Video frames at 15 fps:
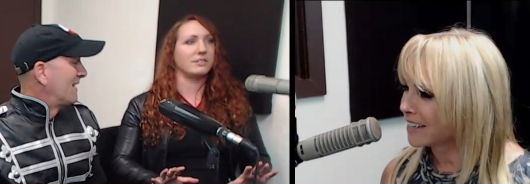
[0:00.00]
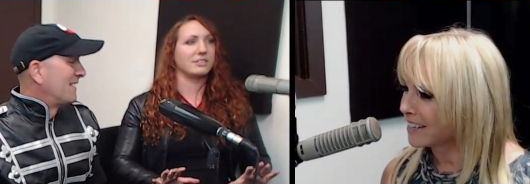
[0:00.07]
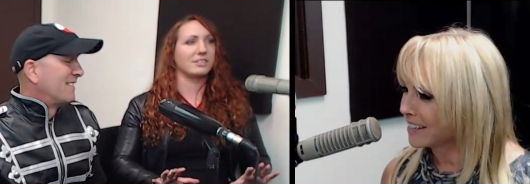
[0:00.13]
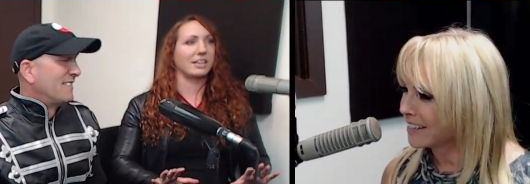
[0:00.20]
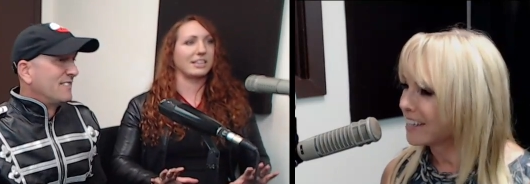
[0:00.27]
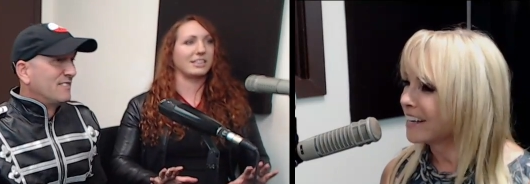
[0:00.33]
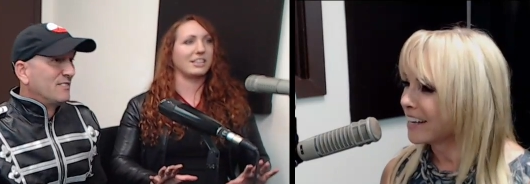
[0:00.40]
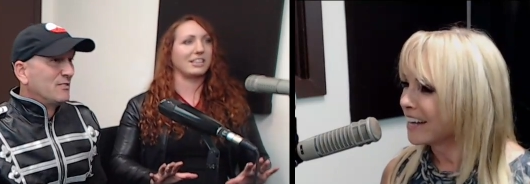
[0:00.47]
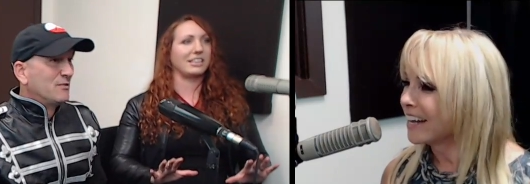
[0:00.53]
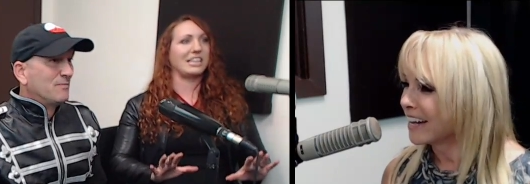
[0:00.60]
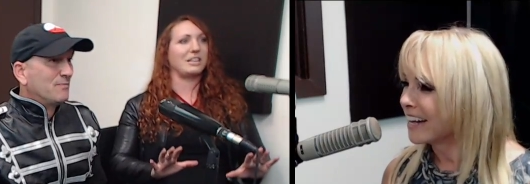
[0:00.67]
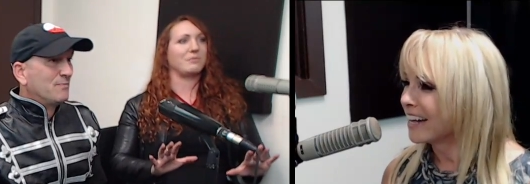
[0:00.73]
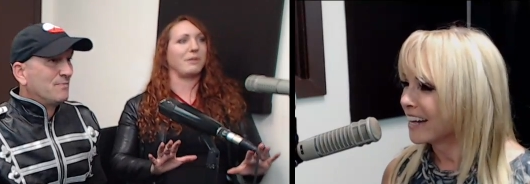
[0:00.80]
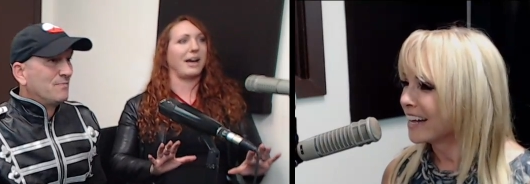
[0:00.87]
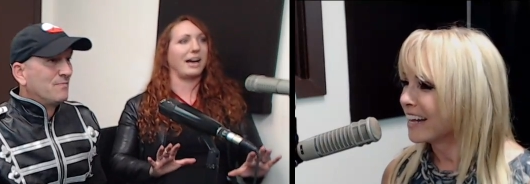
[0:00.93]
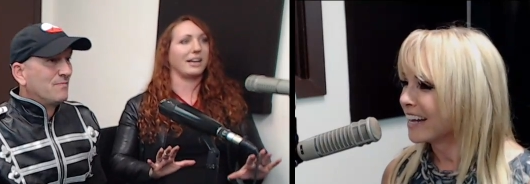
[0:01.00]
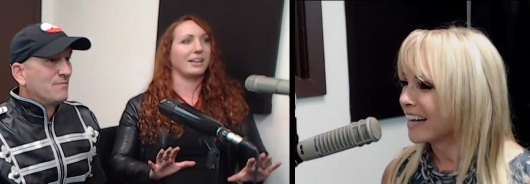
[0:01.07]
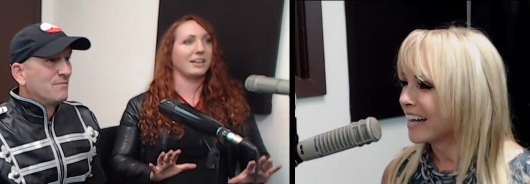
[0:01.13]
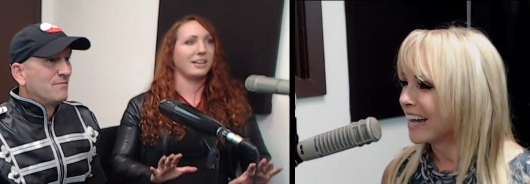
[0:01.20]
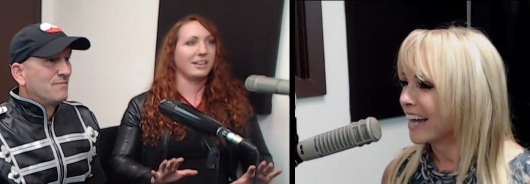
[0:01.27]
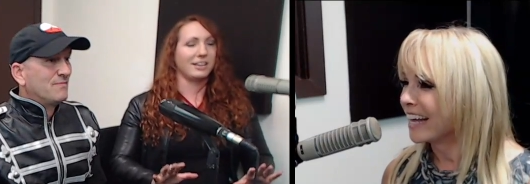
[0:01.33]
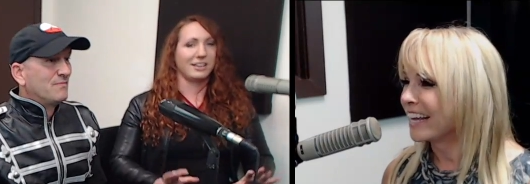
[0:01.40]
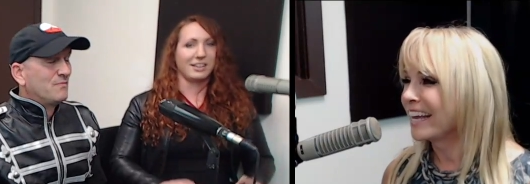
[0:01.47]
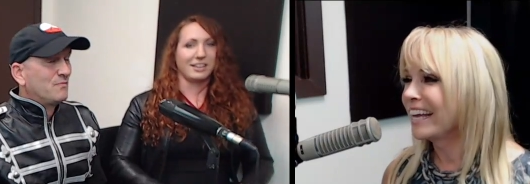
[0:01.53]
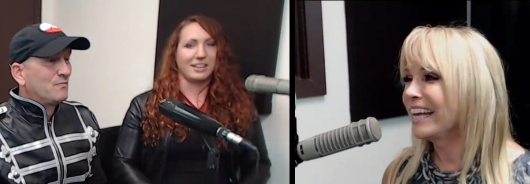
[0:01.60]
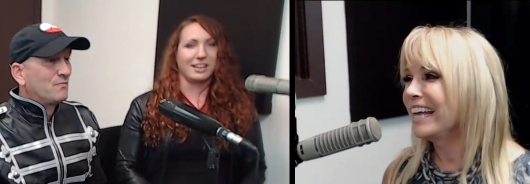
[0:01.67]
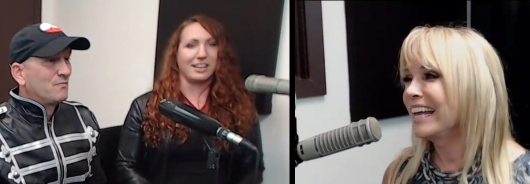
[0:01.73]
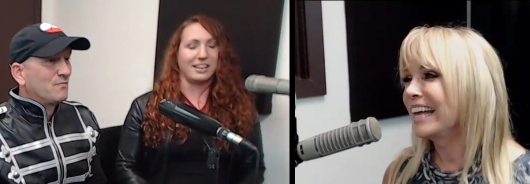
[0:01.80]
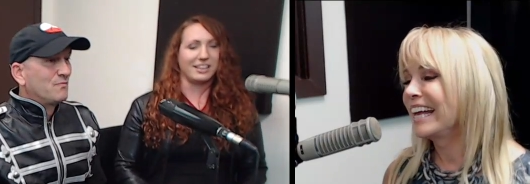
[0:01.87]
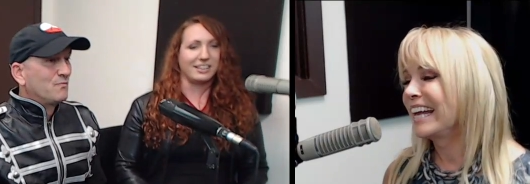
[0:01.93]
Speaker 1: this like yeah. little lean back. Yeah,
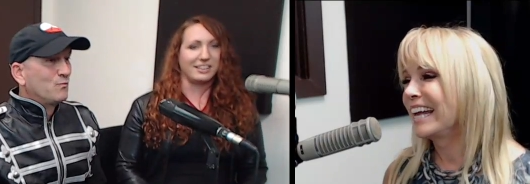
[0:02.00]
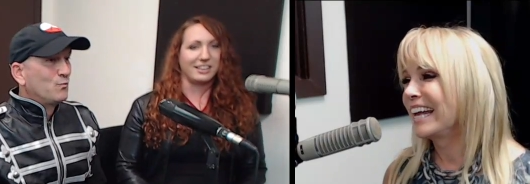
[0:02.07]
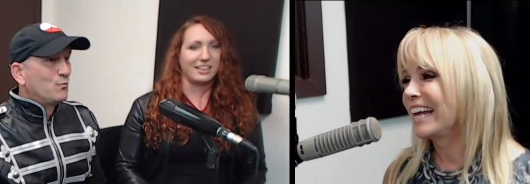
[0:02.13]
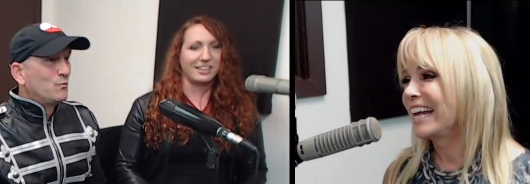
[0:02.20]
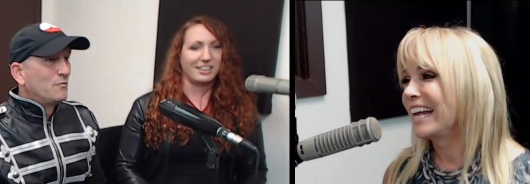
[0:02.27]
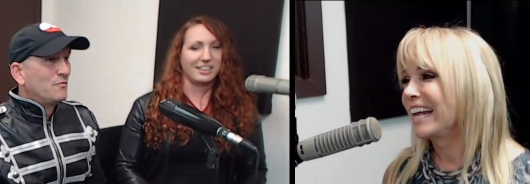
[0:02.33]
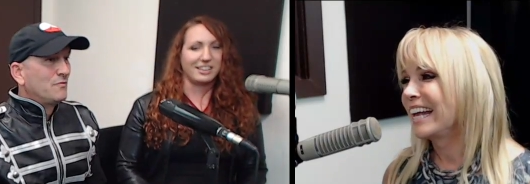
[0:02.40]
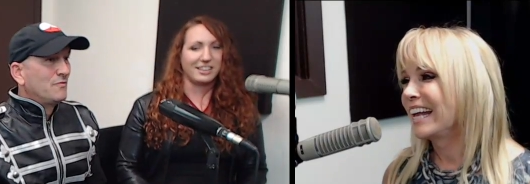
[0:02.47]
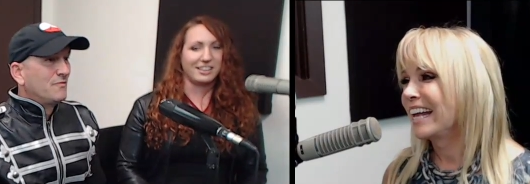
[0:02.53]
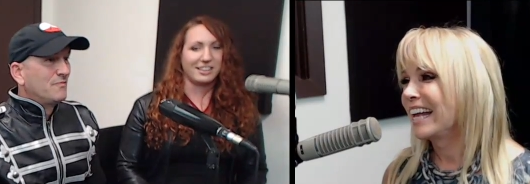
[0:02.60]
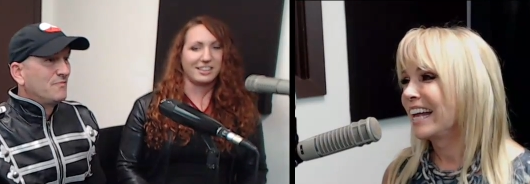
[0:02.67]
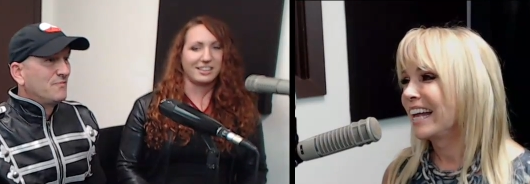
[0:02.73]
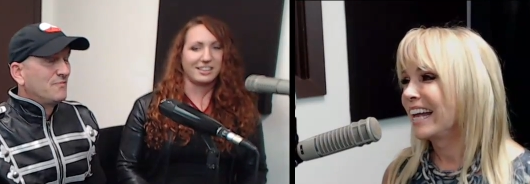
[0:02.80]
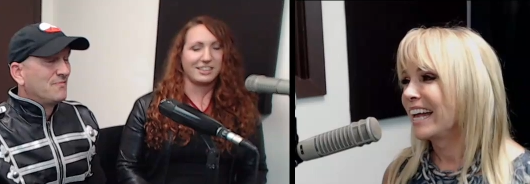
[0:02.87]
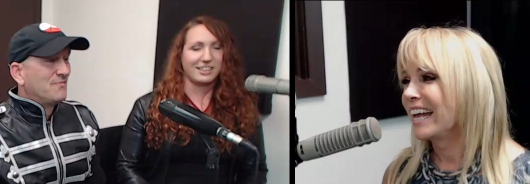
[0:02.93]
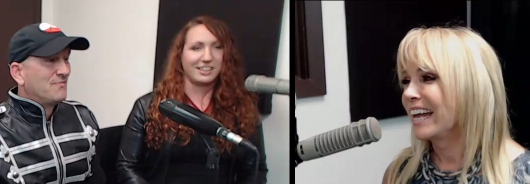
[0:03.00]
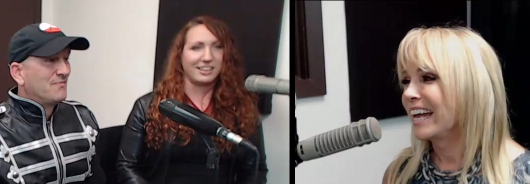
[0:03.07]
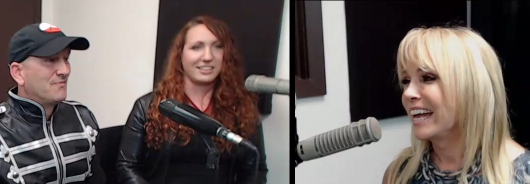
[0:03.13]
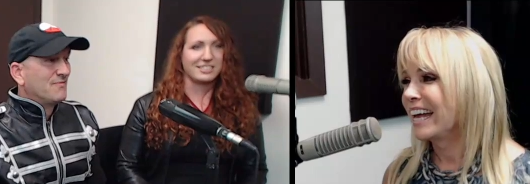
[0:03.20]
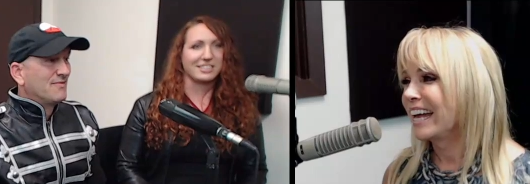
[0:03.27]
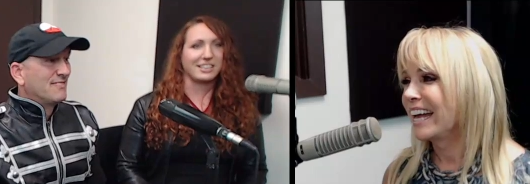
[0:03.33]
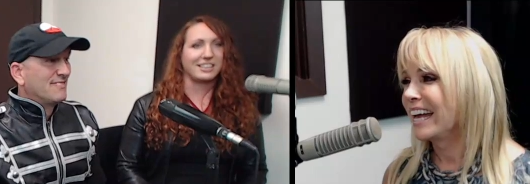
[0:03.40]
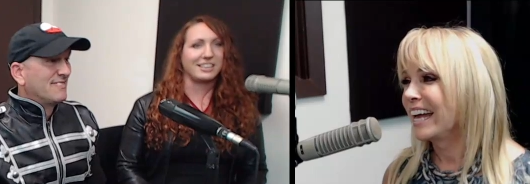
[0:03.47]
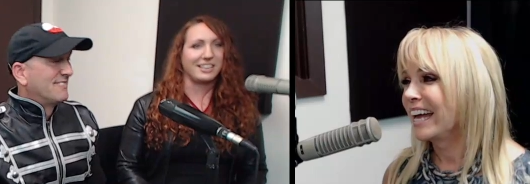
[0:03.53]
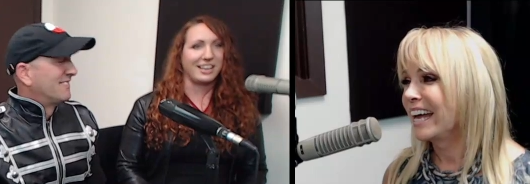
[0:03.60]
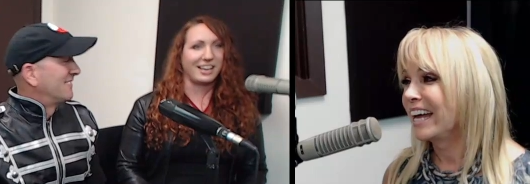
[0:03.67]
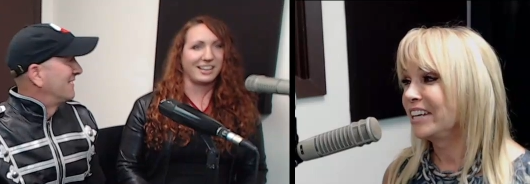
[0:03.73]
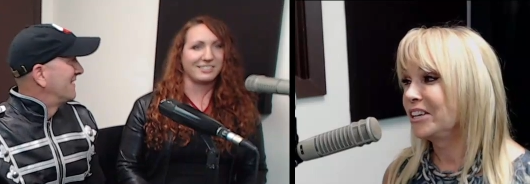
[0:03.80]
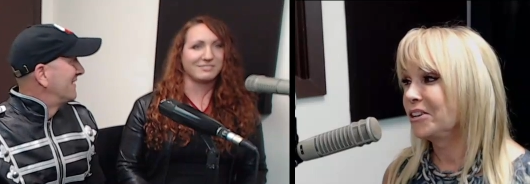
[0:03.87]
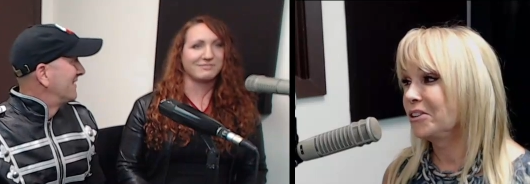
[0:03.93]
and and it's like yeah,
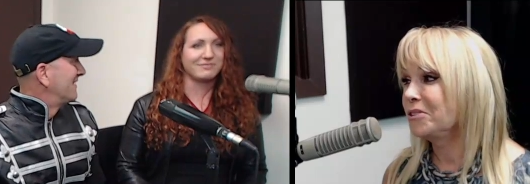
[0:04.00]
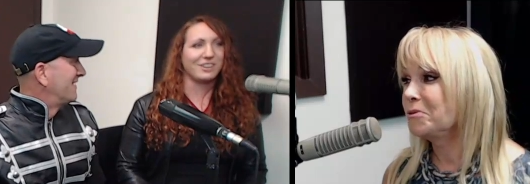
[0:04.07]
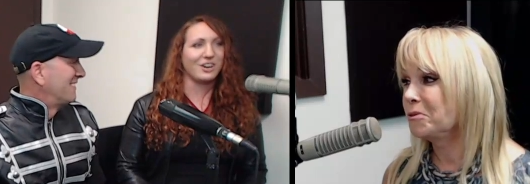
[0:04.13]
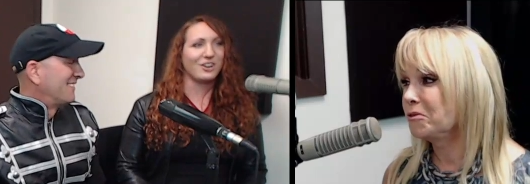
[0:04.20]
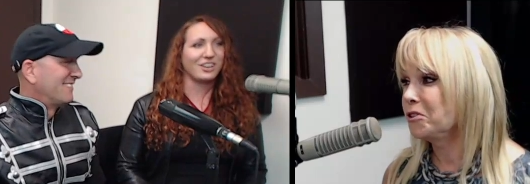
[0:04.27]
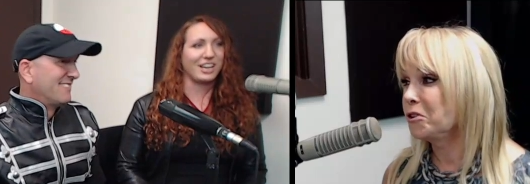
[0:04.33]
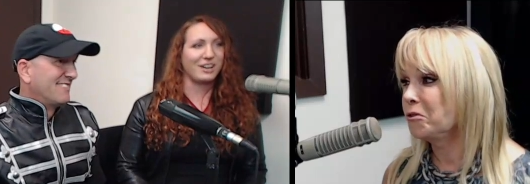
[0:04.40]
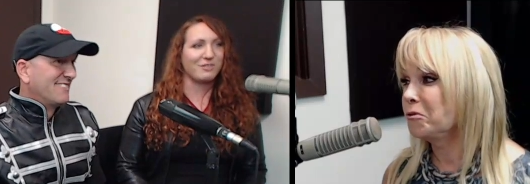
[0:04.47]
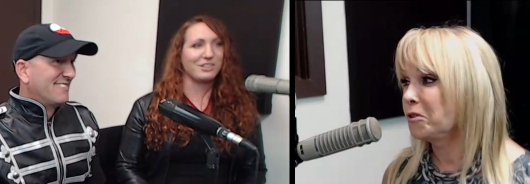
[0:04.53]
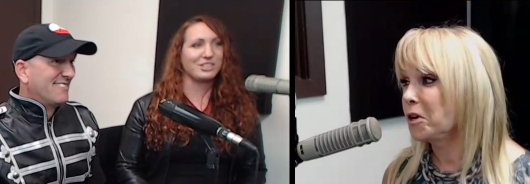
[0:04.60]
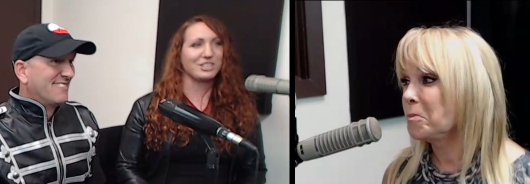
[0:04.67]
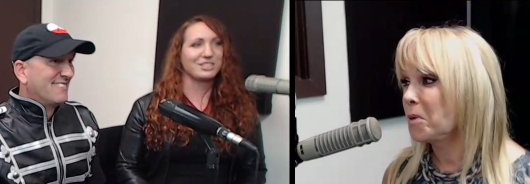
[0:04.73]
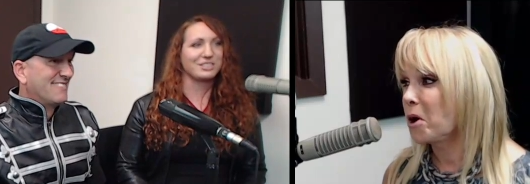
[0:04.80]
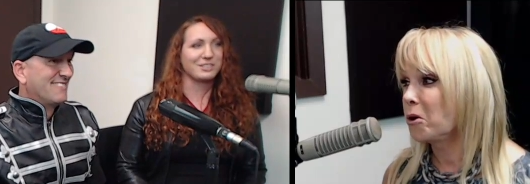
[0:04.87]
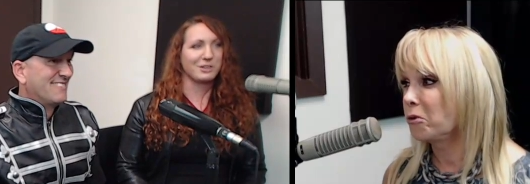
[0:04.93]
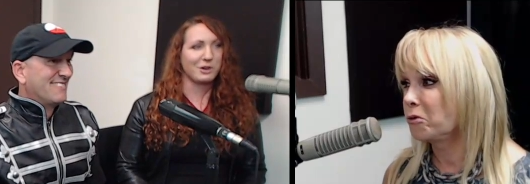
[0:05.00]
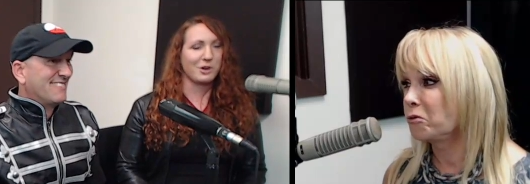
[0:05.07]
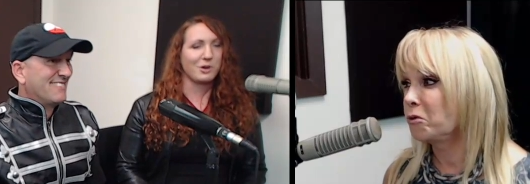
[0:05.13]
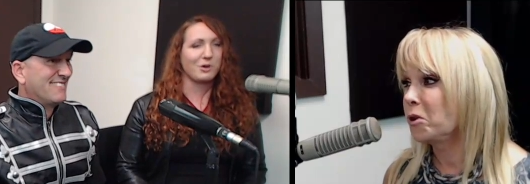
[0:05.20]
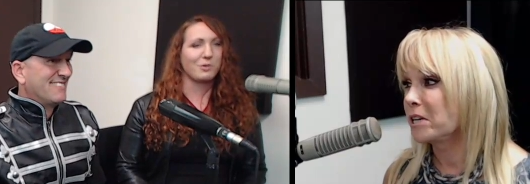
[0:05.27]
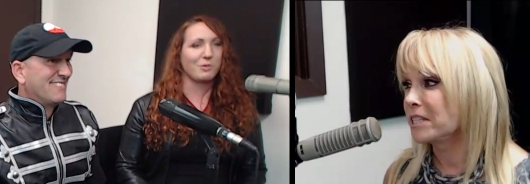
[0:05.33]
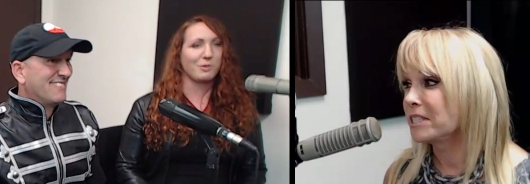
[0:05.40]
I, okay, you have a very just, powerful voice.